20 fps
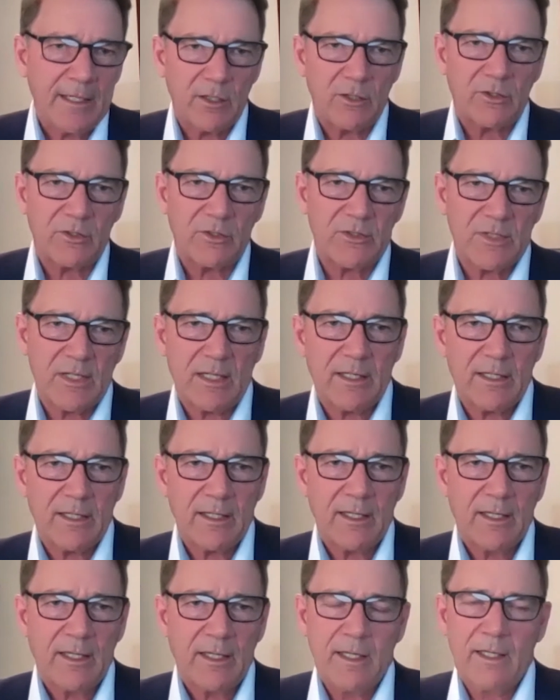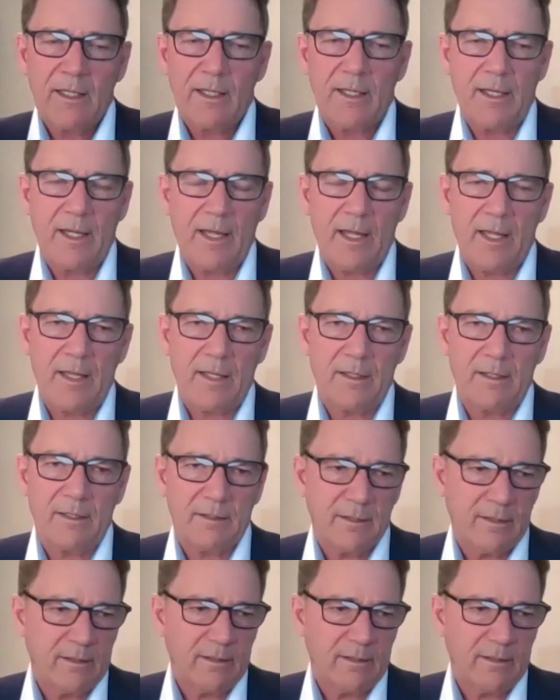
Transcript: anoxic. And